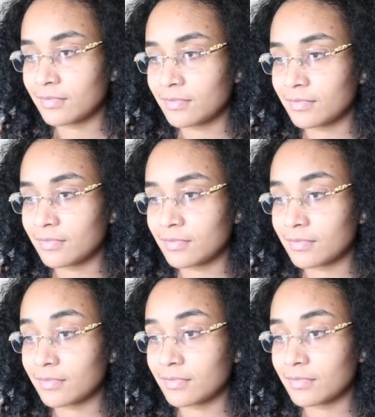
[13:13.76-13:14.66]

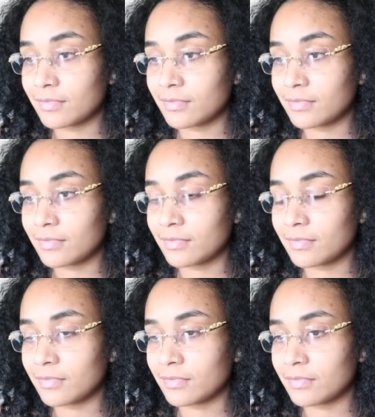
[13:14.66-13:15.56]

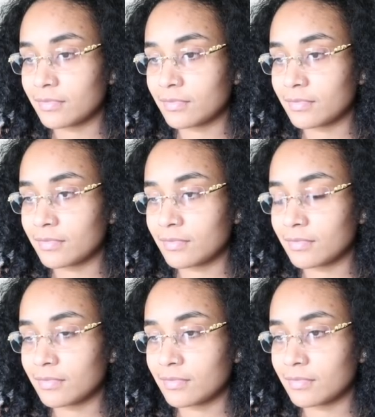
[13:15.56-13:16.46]

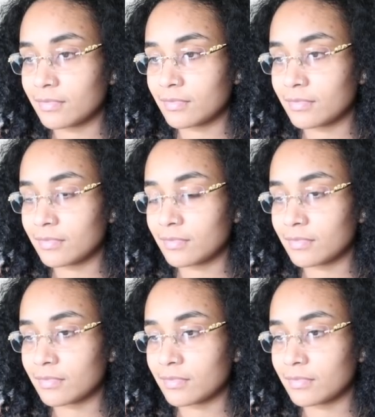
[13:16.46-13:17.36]

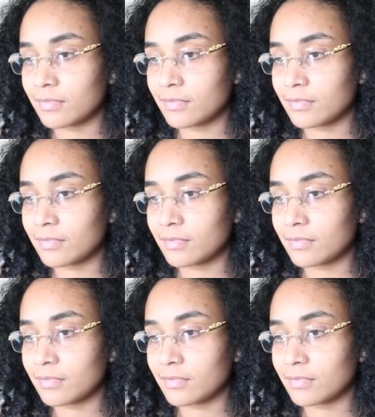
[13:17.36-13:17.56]
No words are spoken by the person on screen.